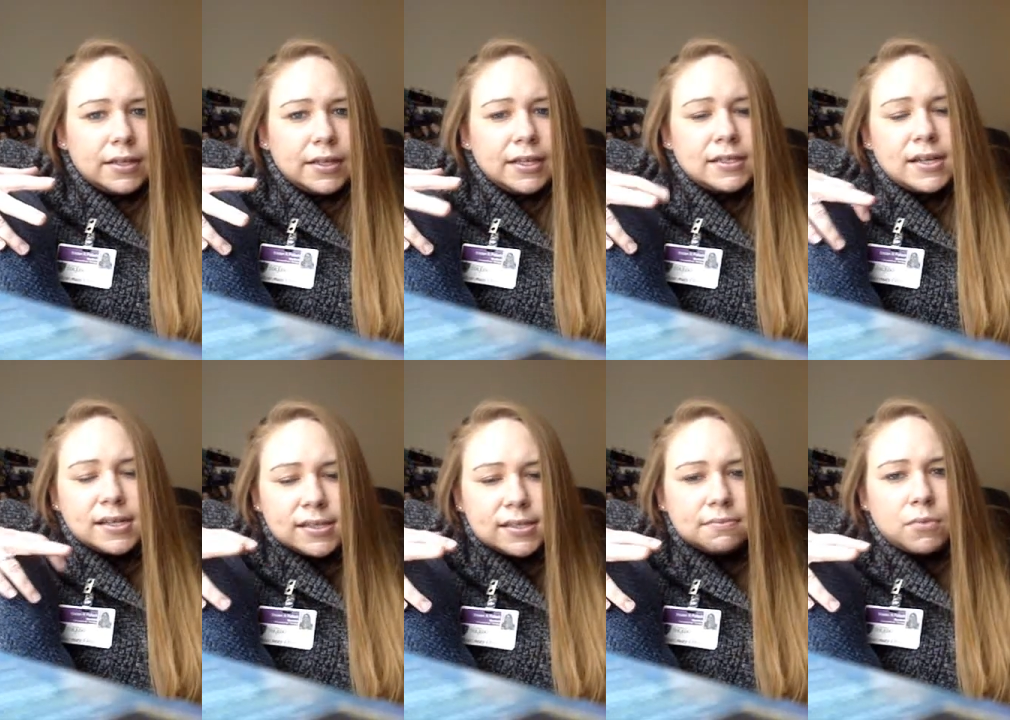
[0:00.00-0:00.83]
He
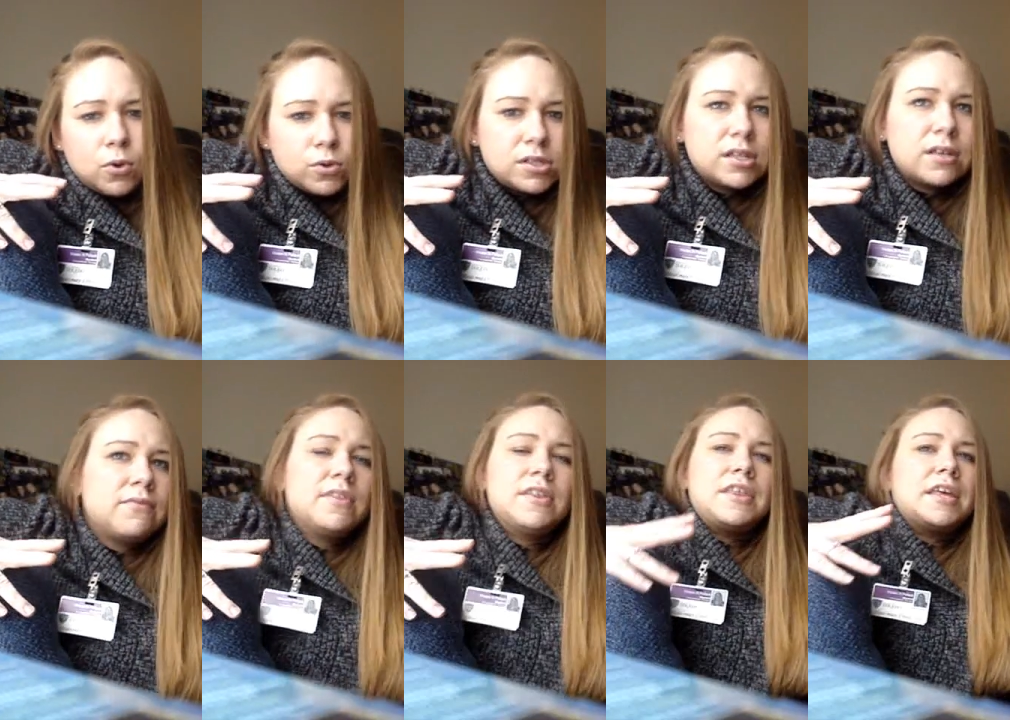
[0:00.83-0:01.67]
does most
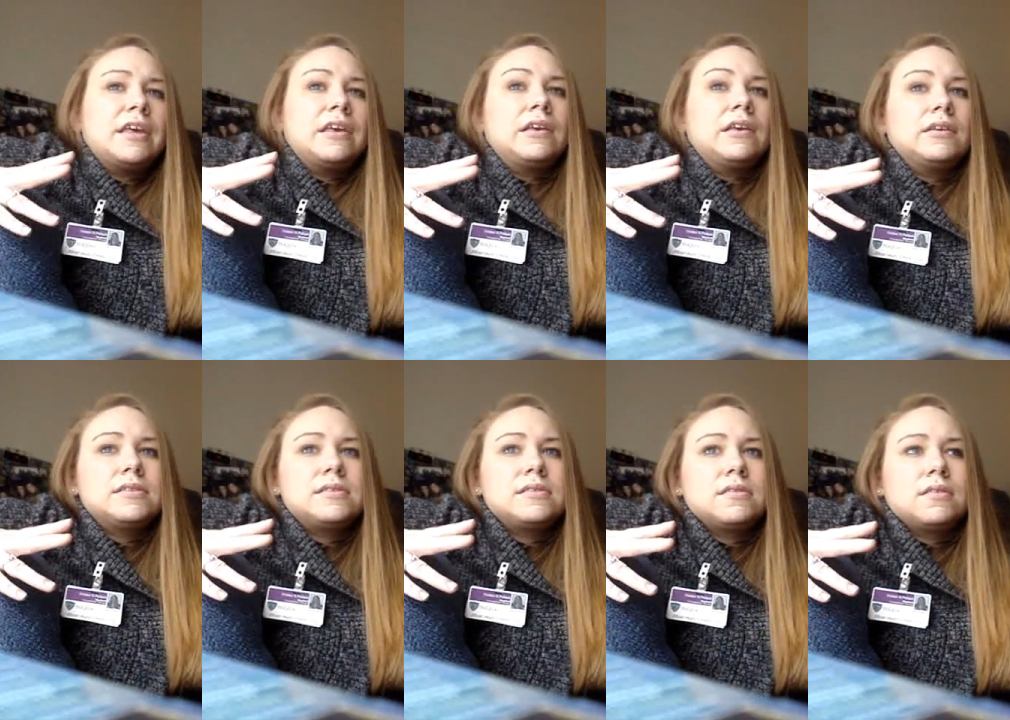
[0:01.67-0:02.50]
of the
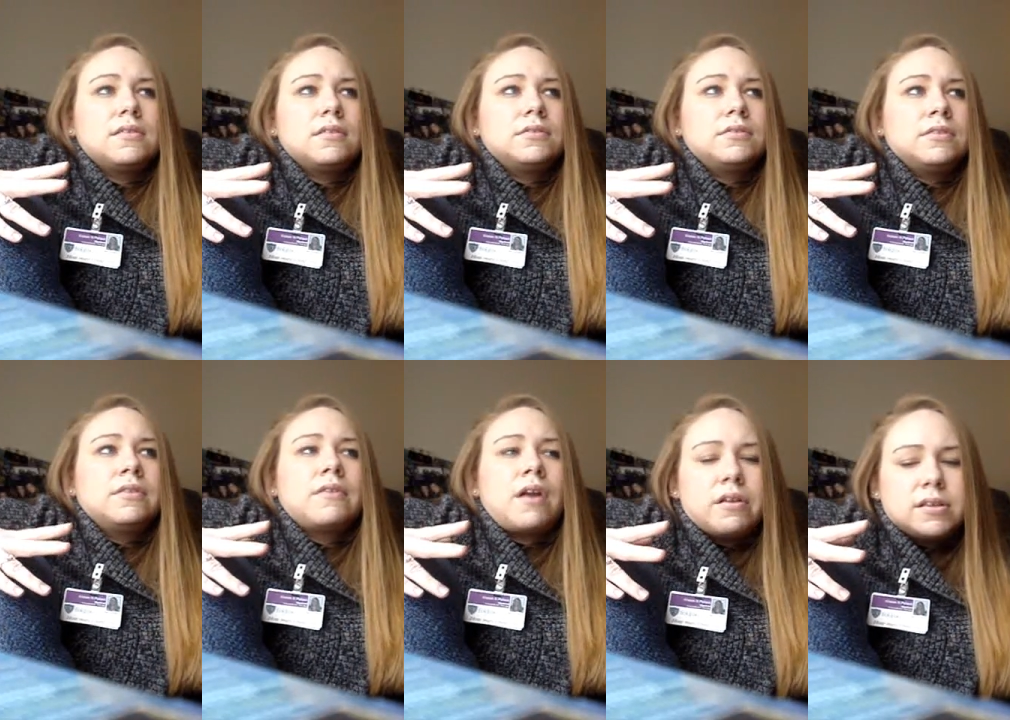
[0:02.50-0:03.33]
things
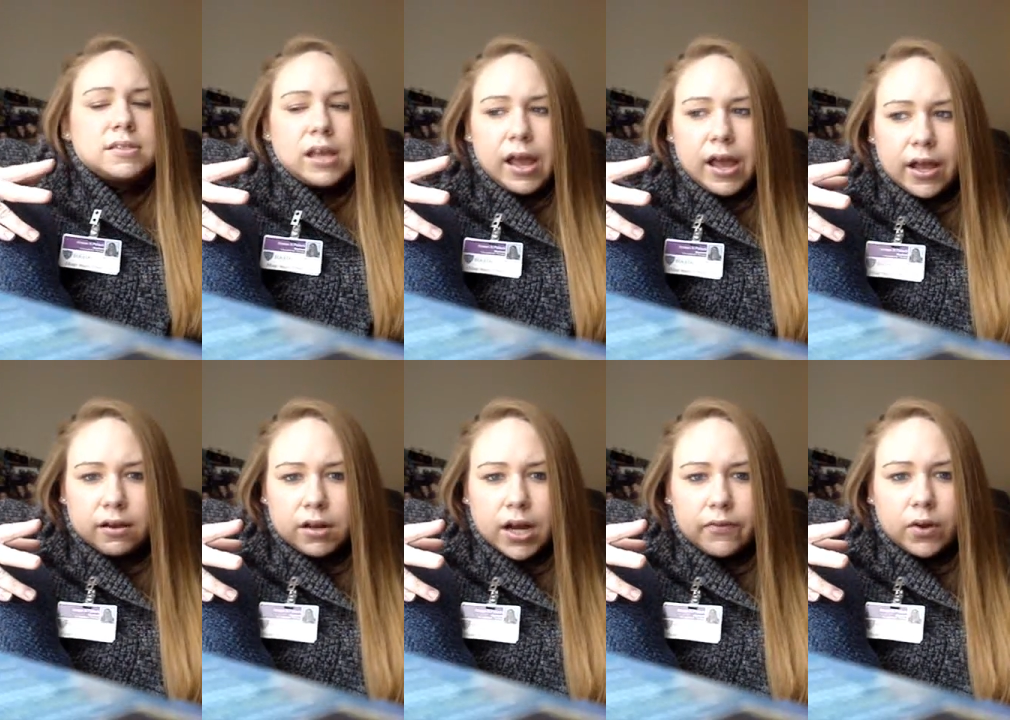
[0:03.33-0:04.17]
throughout his day
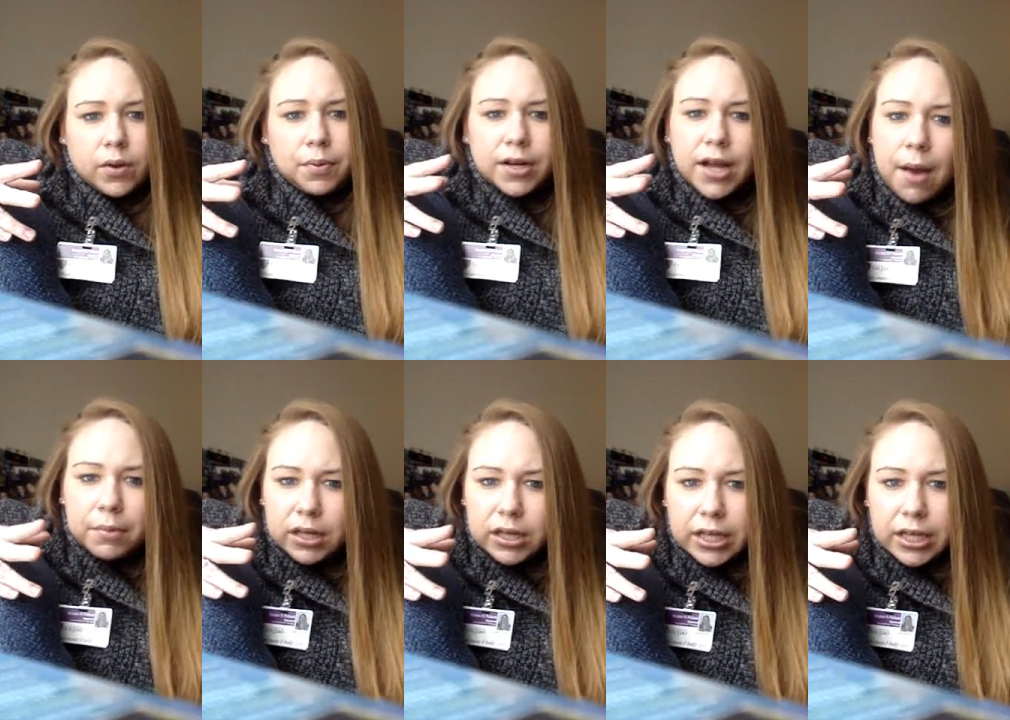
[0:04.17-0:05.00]
or whatever,
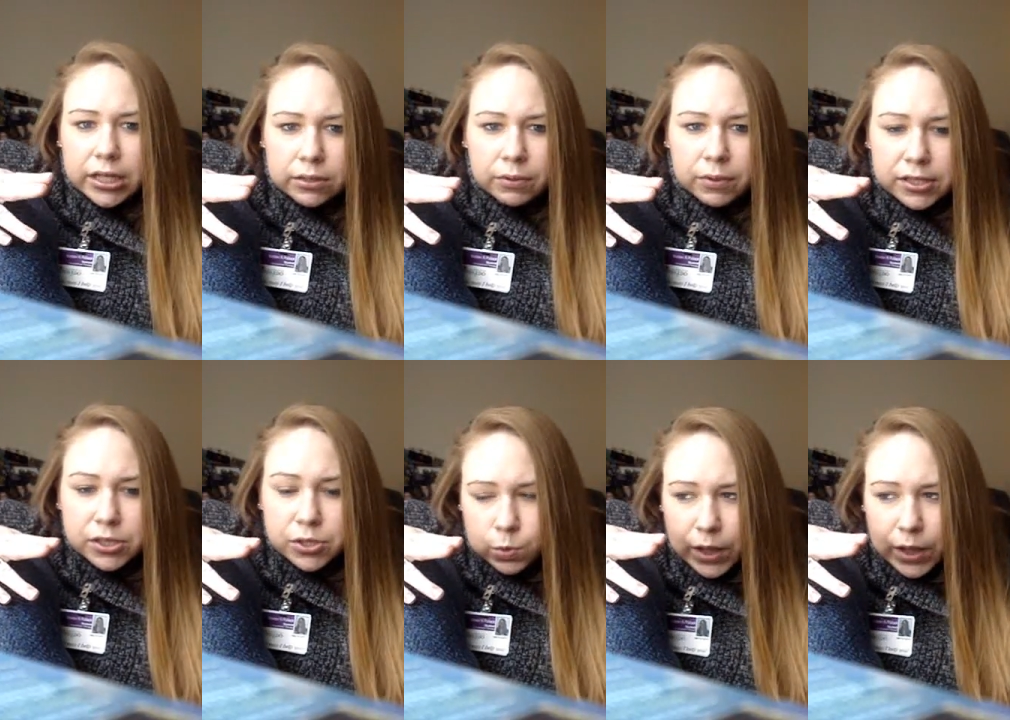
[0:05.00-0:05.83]
predominantly with
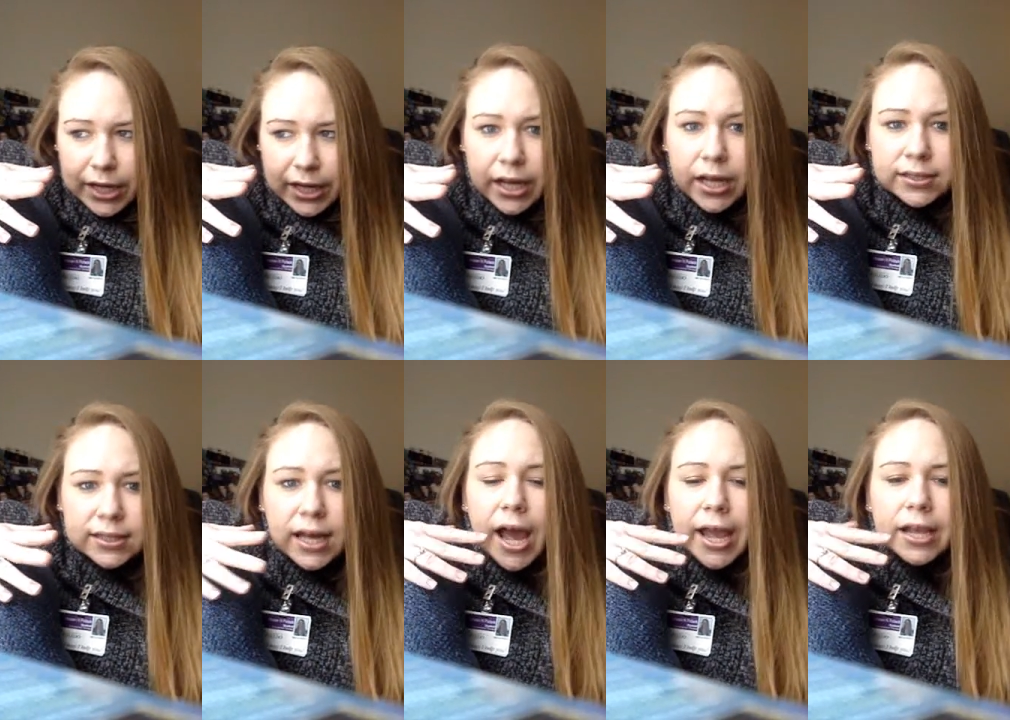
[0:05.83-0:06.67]
his right
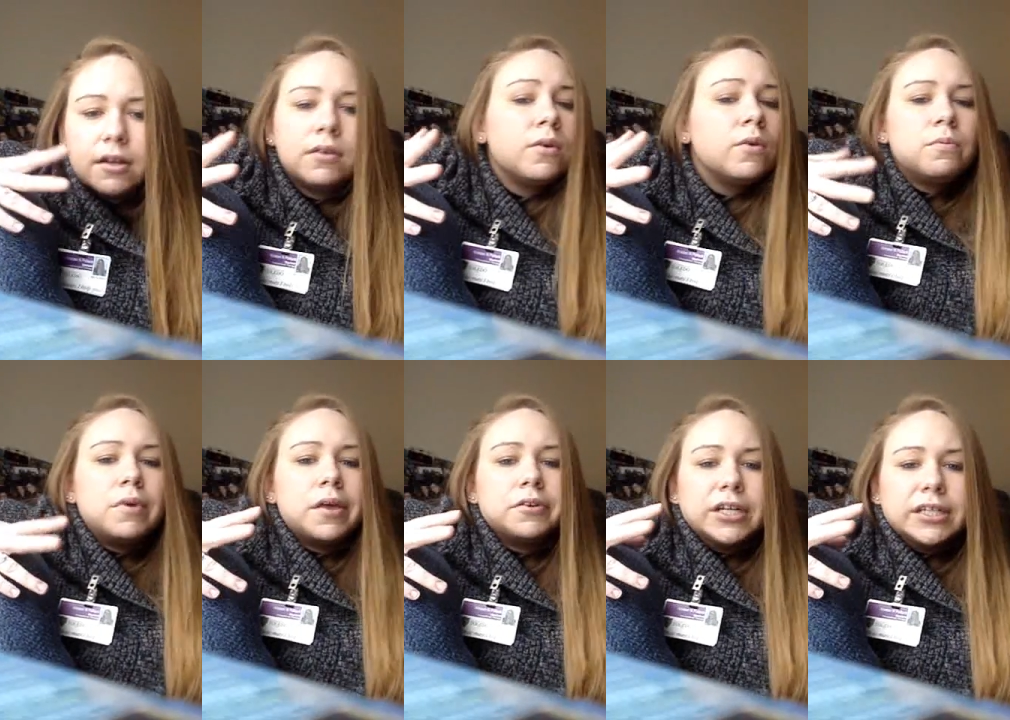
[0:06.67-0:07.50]
side,
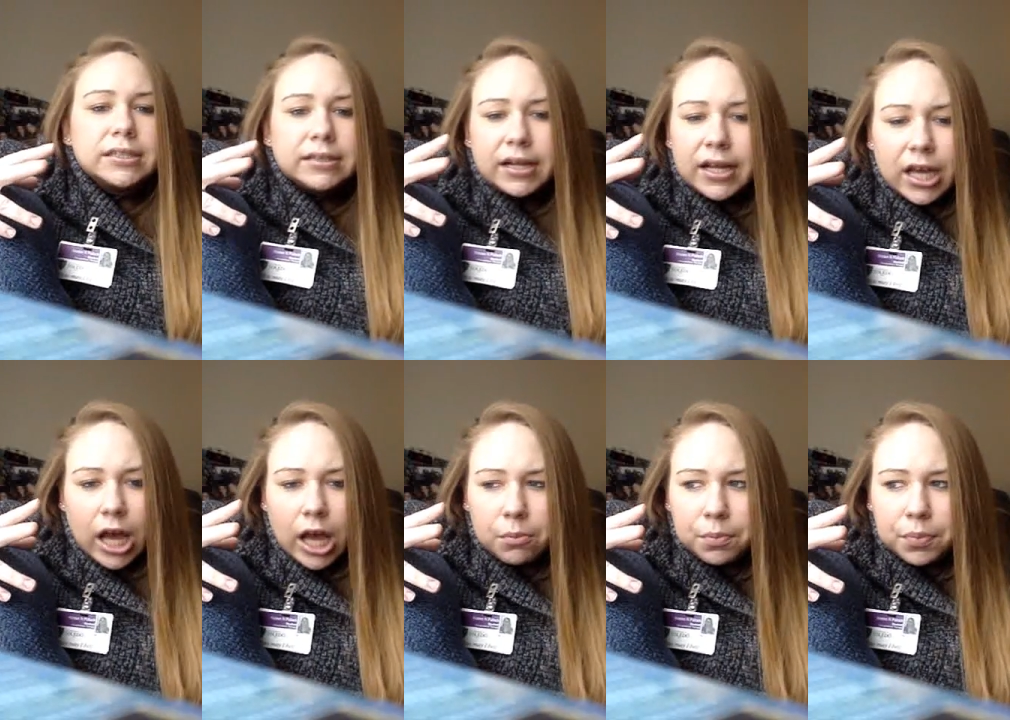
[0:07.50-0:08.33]
whether it's getting
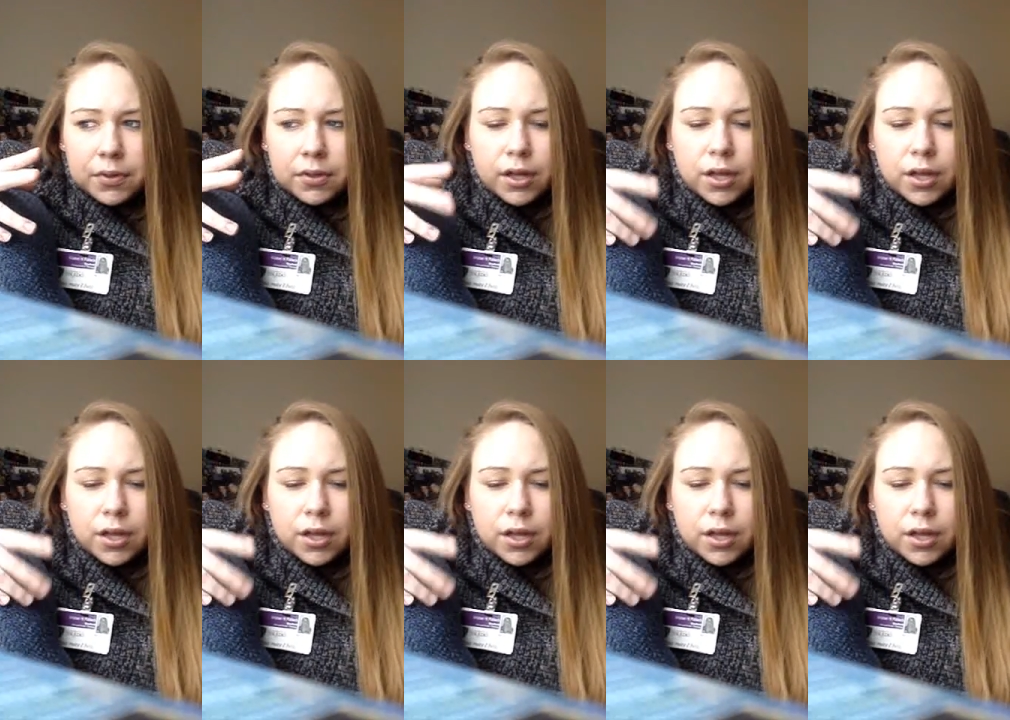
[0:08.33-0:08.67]
up,